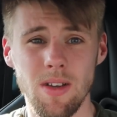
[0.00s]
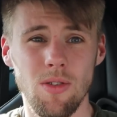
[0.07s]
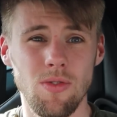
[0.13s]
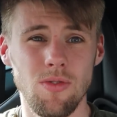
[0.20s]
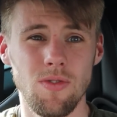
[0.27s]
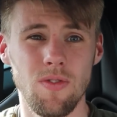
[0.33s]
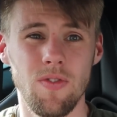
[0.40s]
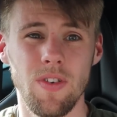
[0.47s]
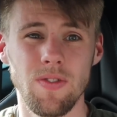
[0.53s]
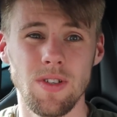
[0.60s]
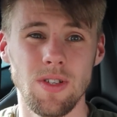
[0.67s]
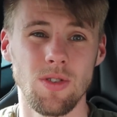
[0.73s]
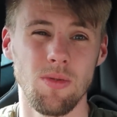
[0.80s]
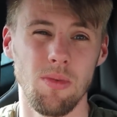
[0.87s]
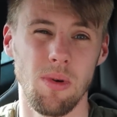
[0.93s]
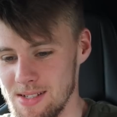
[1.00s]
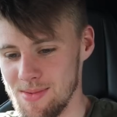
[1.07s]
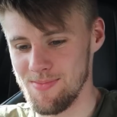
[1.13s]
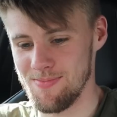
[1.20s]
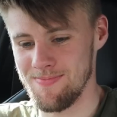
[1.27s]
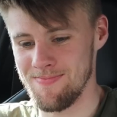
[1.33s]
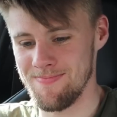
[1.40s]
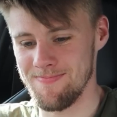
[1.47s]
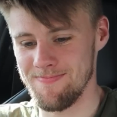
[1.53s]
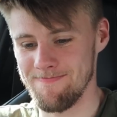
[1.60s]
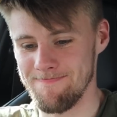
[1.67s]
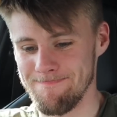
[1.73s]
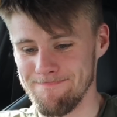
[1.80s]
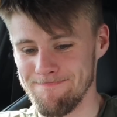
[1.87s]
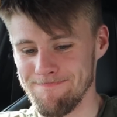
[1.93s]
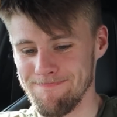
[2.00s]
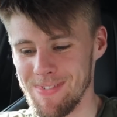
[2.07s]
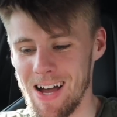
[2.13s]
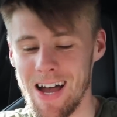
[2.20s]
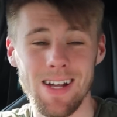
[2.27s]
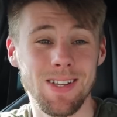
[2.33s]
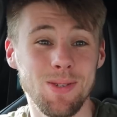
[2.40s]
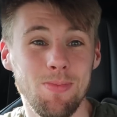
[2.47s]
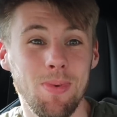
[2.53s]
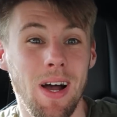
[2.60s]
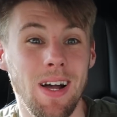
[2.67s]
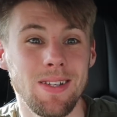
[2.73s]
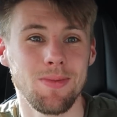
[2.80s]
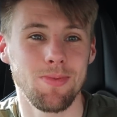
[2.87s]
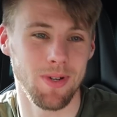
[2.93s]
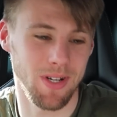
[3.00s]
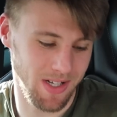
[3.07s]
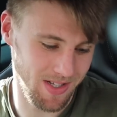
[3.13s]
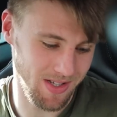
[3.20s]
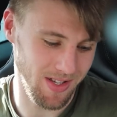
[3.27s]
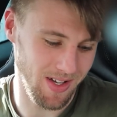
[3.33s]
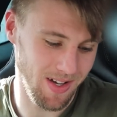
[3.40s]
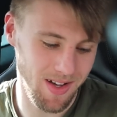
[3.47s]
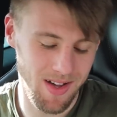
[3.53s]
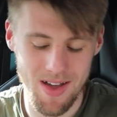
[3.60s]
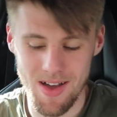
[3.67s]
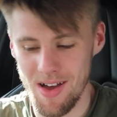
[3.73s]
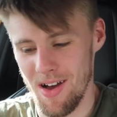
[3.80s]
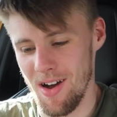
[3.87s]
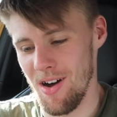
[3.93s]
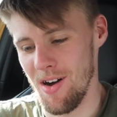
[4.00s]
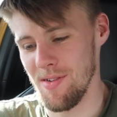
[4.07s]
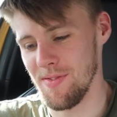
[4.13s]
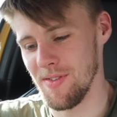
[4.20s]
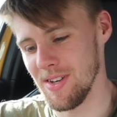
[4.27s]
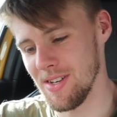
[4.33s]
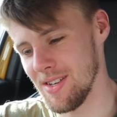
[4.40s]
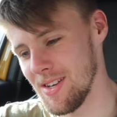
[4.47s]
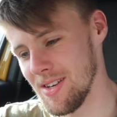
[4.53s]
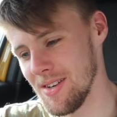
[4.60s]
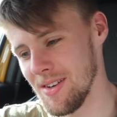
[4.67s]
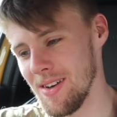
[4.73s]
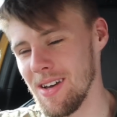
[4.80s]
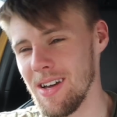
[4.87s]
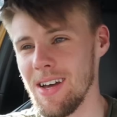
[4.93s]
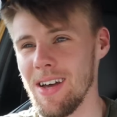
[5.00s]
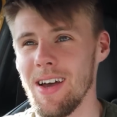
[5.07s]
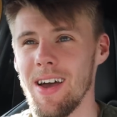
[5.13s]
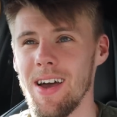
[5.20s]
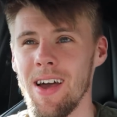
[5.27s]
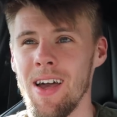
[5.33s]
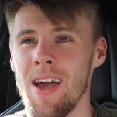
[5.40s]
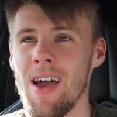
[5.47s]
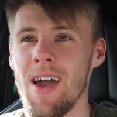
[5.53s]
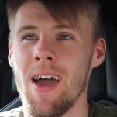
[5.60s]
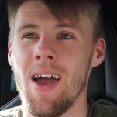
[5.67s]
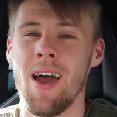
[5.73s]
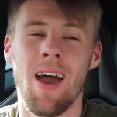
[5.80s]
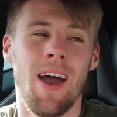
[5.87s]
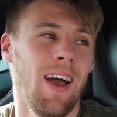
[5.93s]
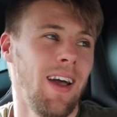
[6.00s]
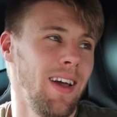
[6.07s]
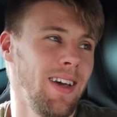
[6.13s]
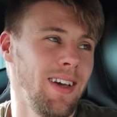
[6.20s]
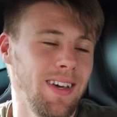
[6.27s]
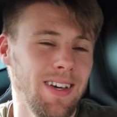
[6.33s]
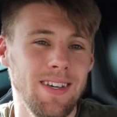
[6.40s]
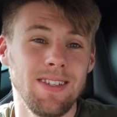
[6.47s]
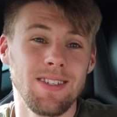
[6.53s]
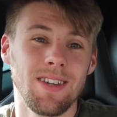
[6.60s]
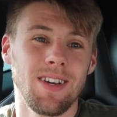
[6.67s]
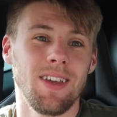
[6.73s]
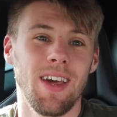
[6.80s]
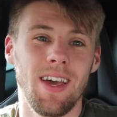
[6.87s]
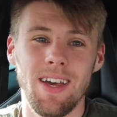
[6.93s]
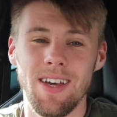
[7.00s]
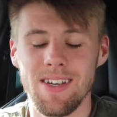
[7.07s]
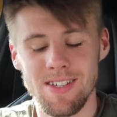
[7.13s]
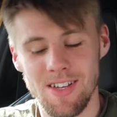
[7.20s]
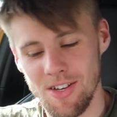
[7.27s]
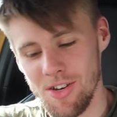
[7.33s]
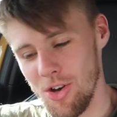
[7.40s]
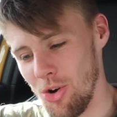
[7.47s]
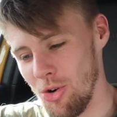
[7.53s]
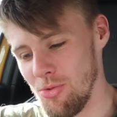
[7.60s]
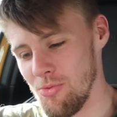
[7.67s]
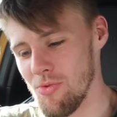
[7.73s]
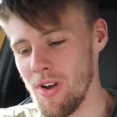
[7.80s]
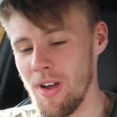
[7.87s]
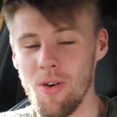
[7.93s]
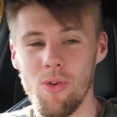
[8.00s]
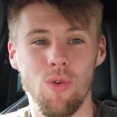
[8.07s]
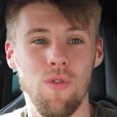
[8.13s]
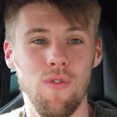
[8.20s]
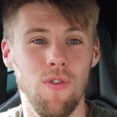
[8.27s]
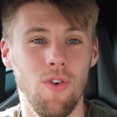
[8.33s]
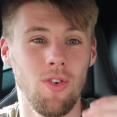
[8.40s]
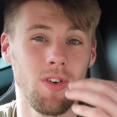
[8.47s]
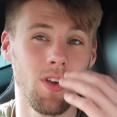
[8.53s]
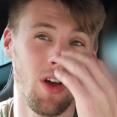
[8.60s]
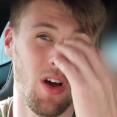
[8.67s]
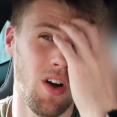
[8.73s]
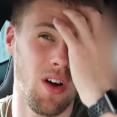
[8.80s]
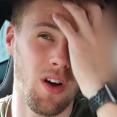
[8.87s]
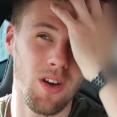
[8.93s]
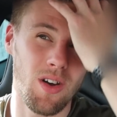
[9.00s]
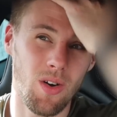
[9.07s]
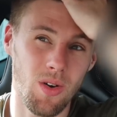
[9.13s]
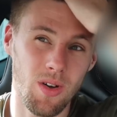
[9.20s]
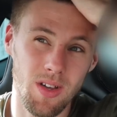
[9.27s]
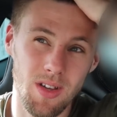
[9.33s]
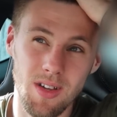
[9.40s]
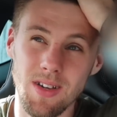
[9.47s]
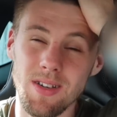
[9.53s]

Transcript: 152 miles. I had to put it in there. I think it is an unreal fun car. Like